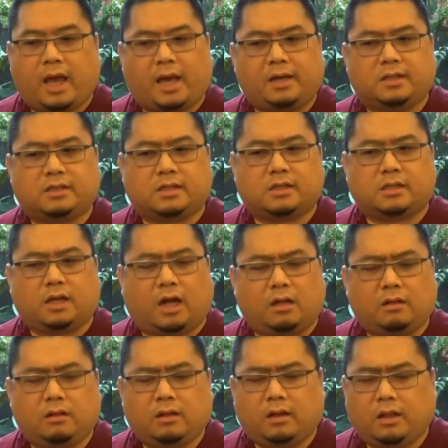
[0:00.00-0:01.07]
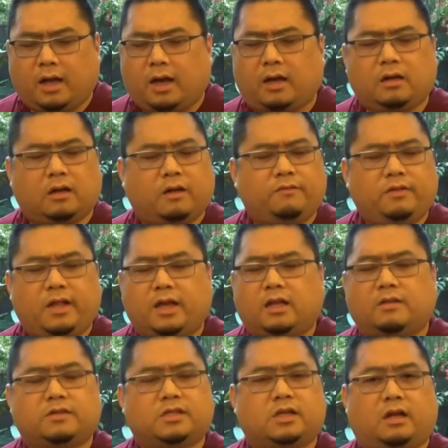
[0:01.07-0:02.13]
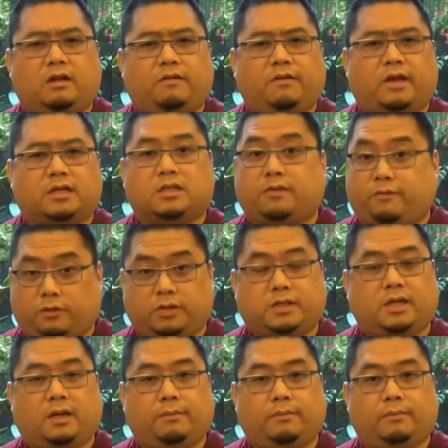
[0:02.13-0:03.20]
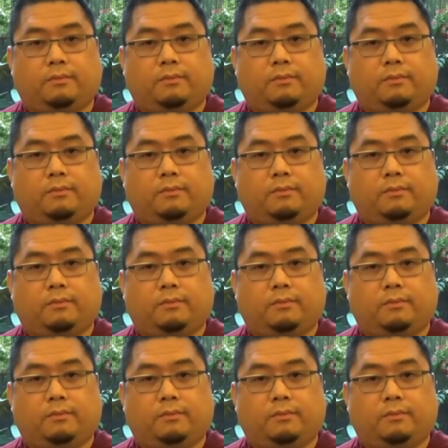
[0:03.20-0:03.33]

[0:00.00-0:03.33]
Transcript: and it's a lot of negative side effects for some.